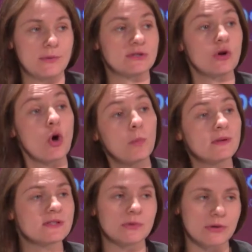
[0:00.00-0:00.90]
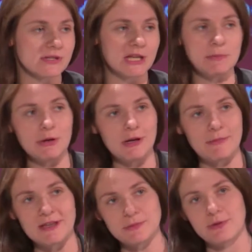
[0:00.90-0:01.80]
It was an open source
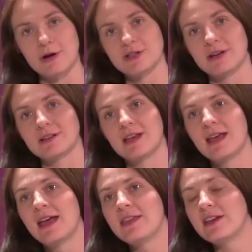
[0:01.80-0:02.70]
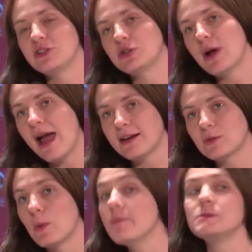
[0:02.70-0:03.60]
community-based project that
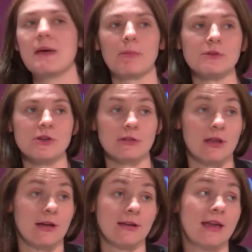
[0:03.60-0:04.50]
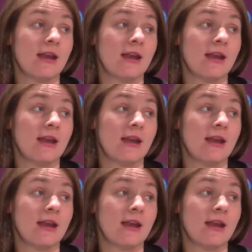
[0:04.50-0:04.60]
tracked web spammers online.